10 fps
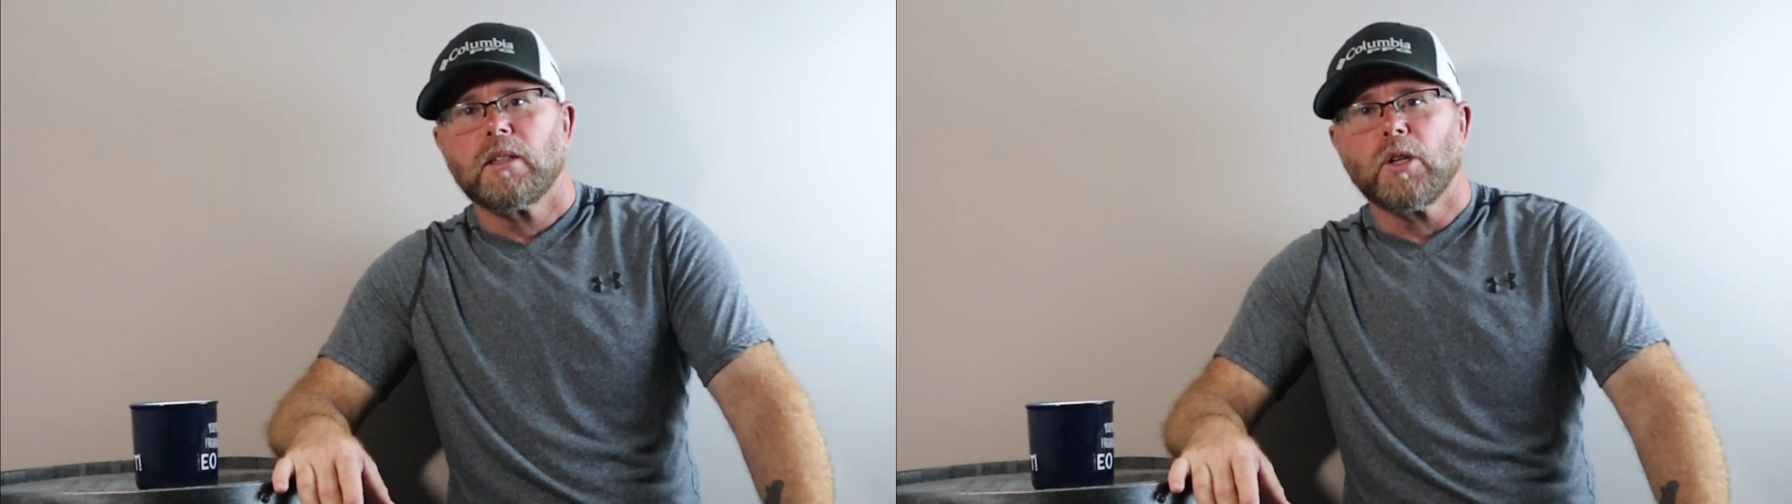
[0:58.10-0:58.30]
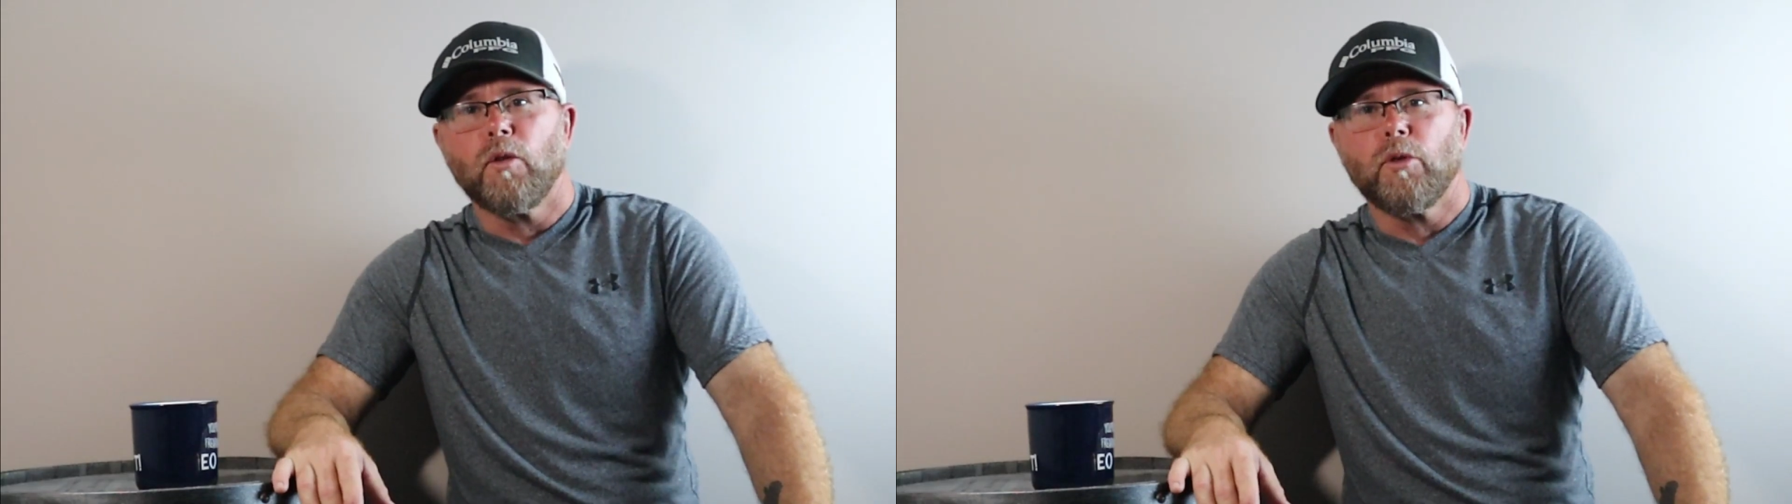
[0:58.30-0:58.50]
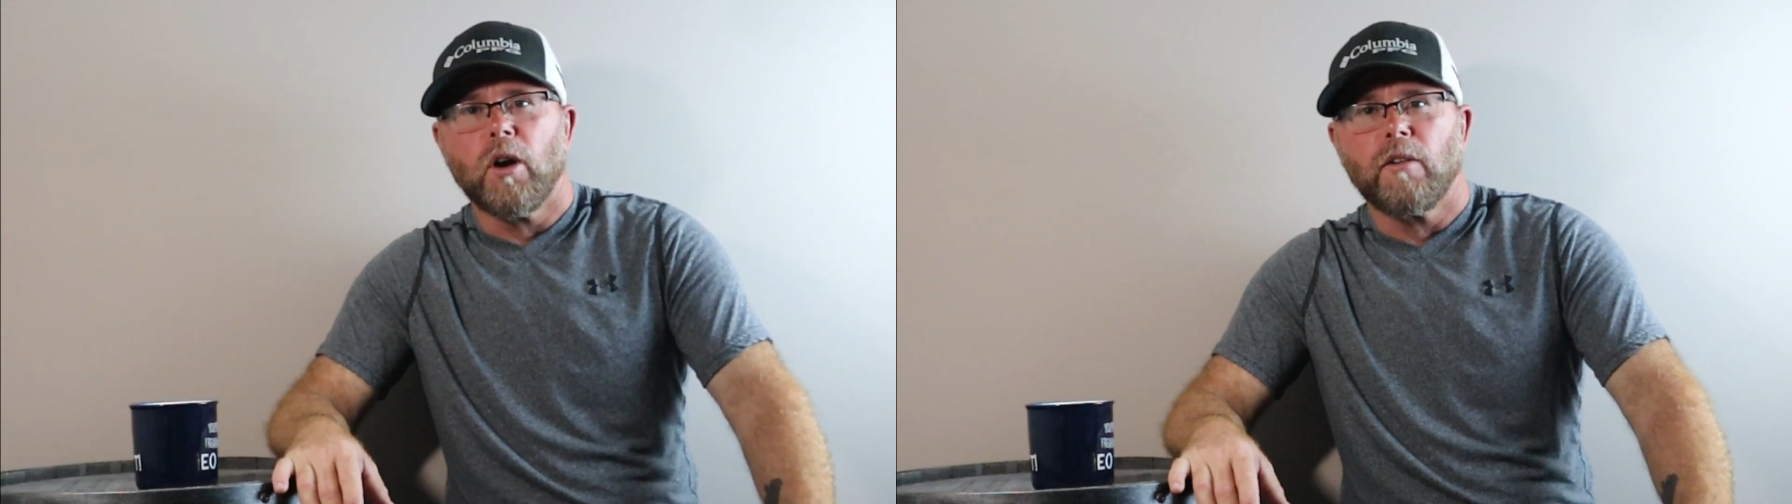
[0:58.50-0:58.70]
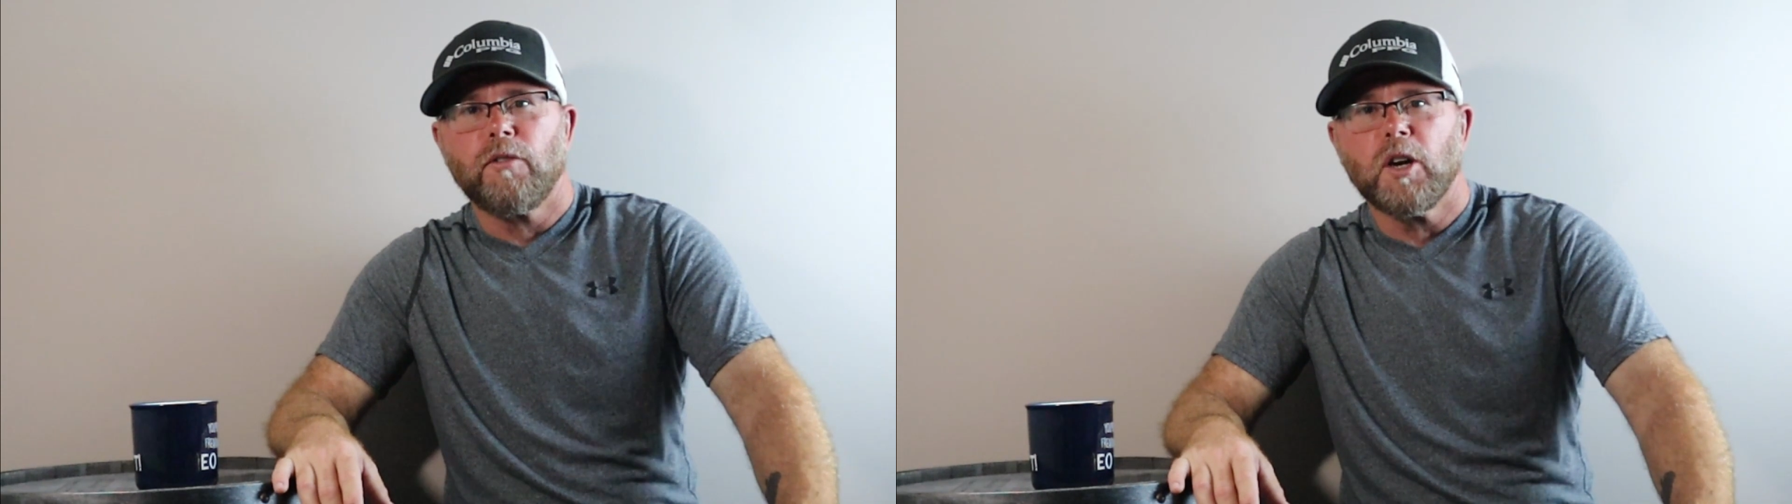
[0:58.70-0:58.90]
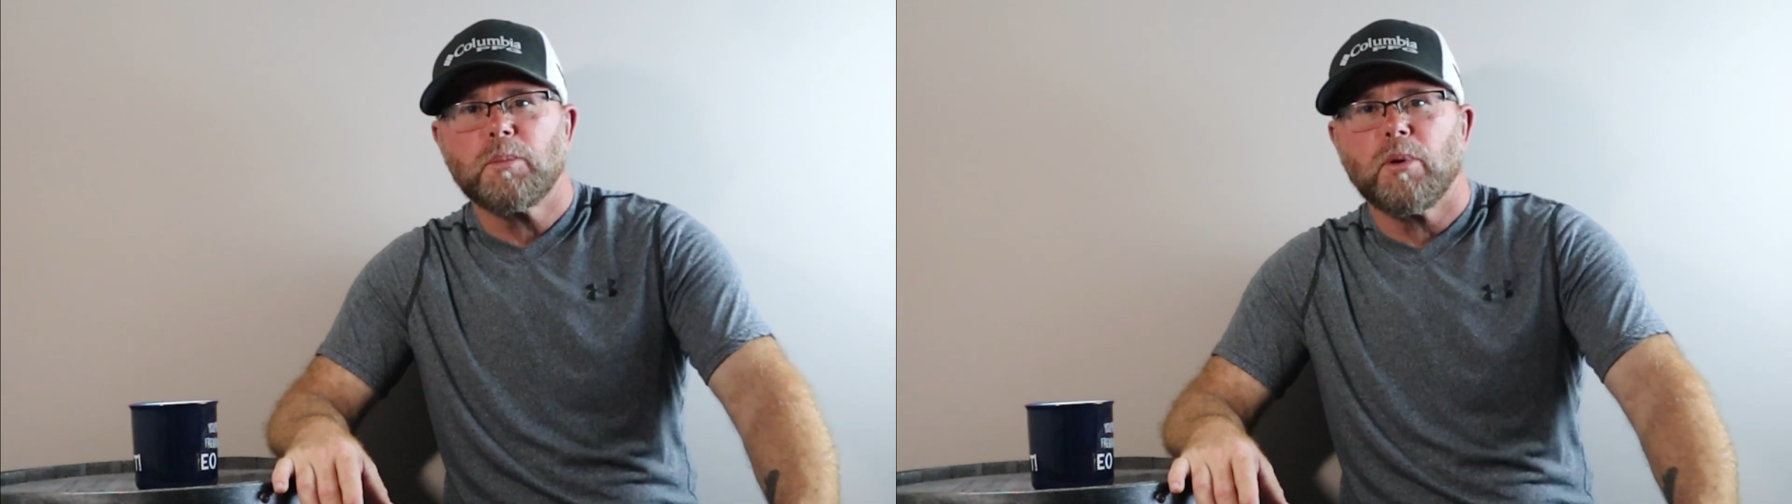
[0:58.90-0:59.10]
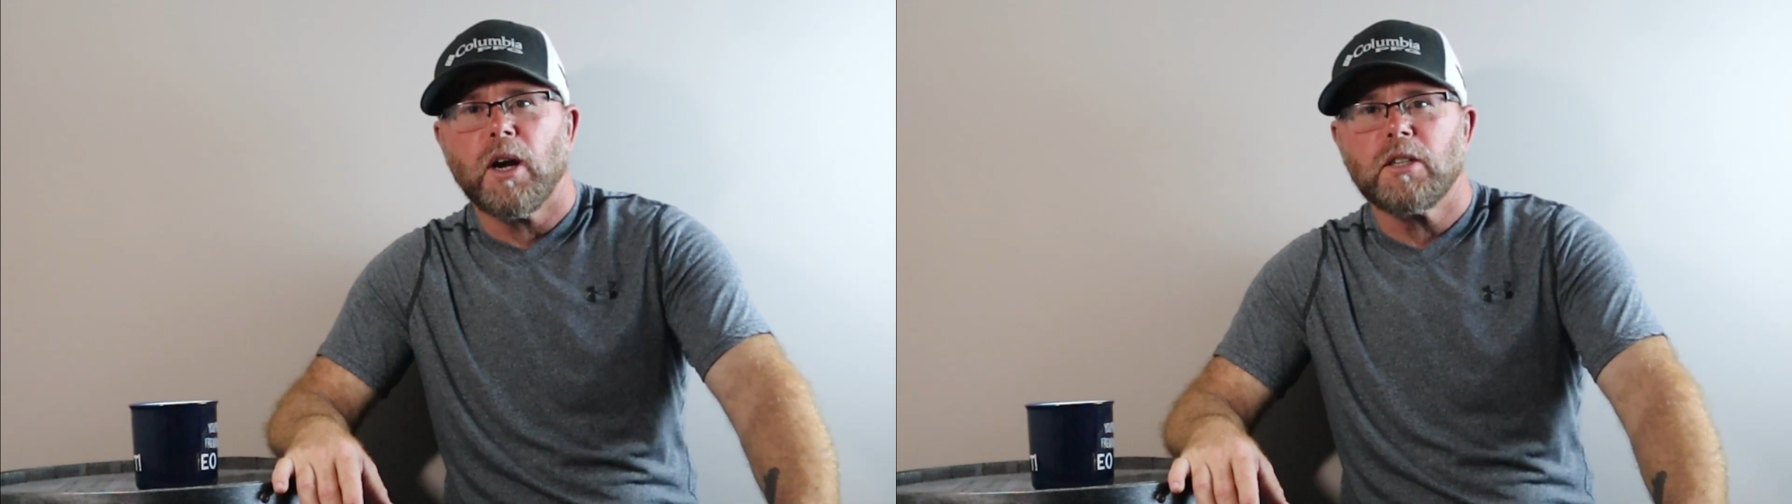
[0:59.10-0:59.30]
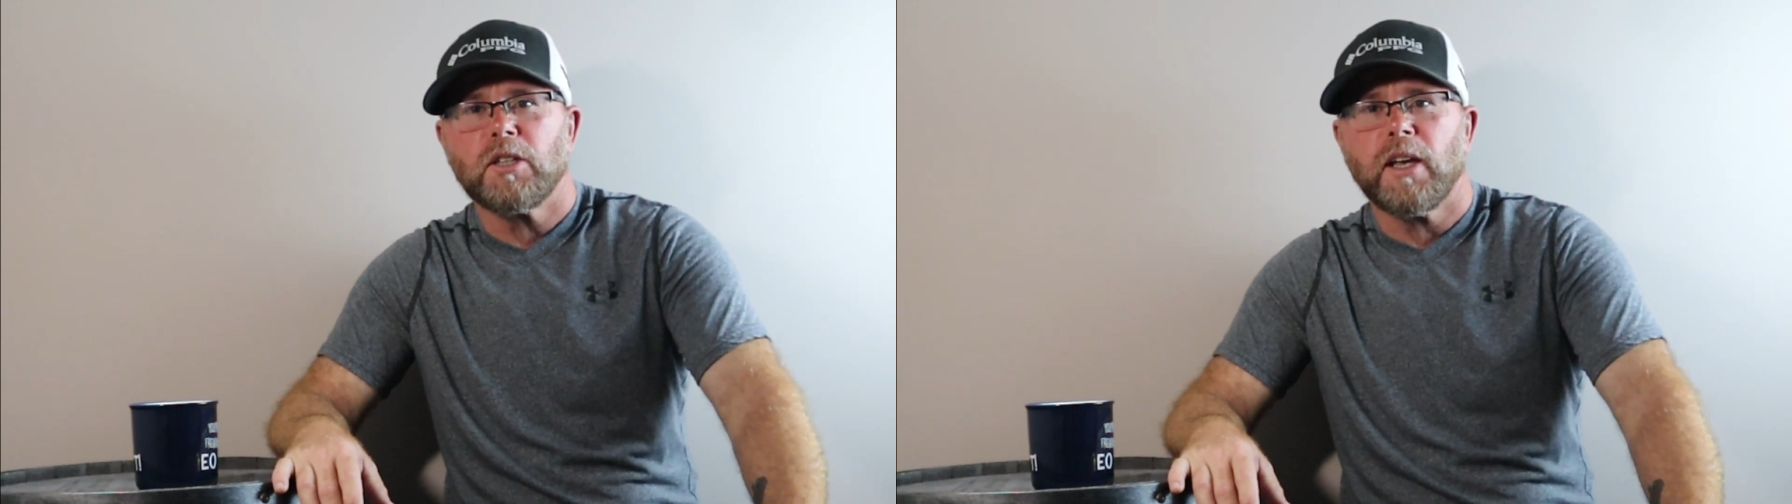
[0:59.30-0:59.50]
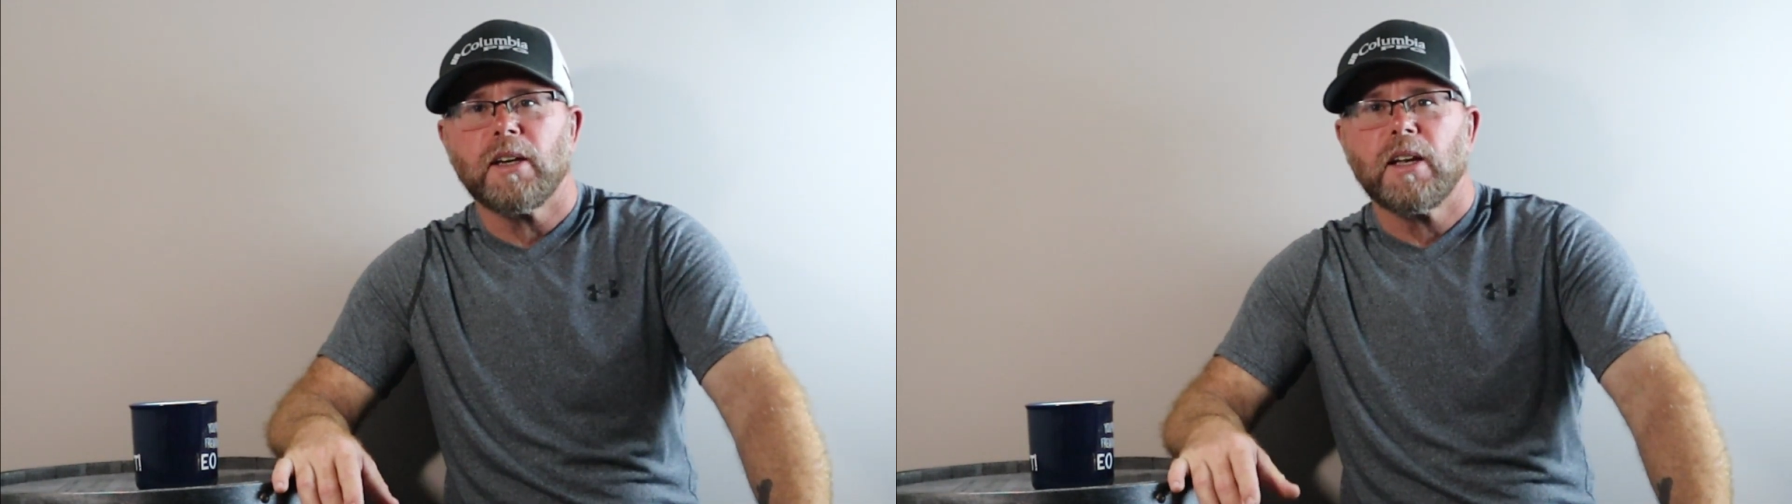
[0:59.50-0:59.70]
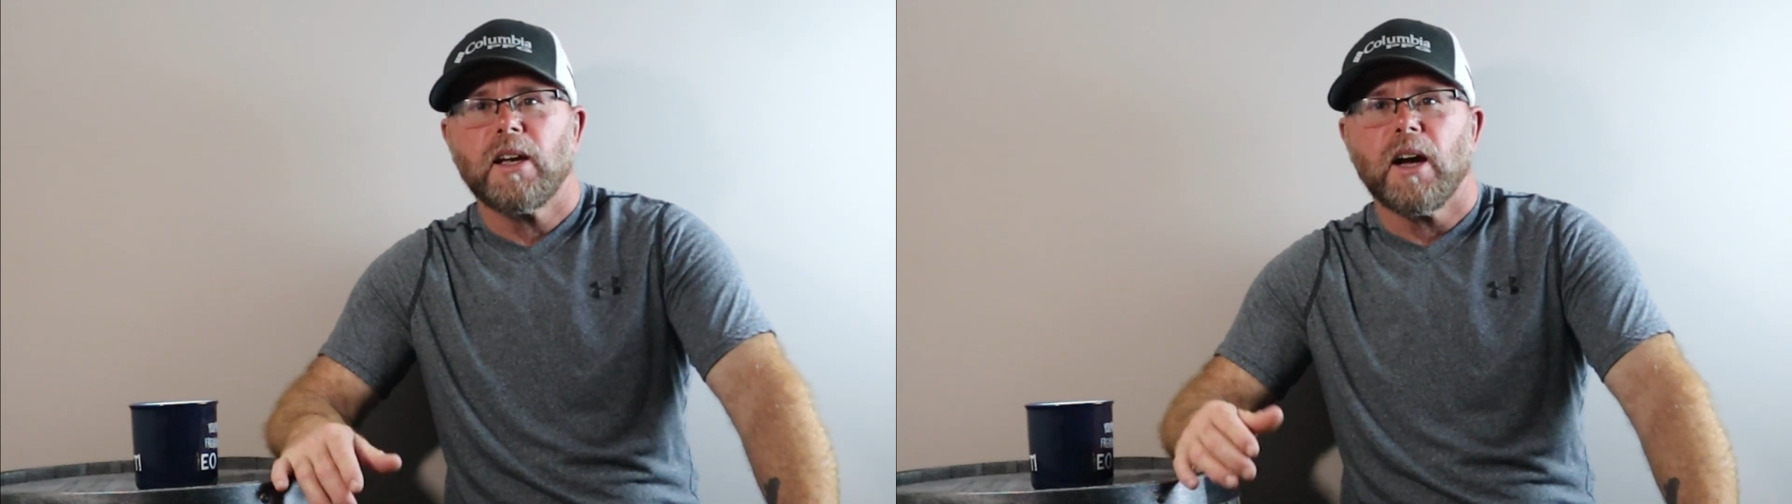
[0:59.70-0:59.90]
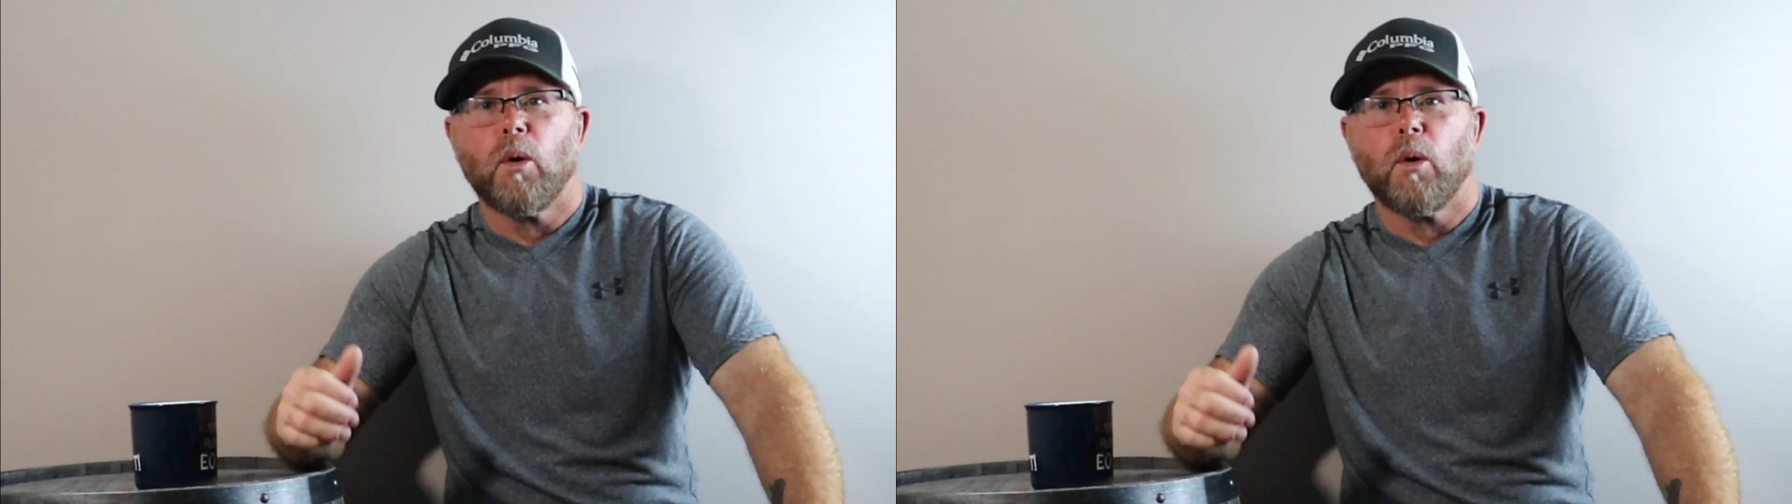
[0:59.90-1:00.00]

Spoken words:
So for our first project,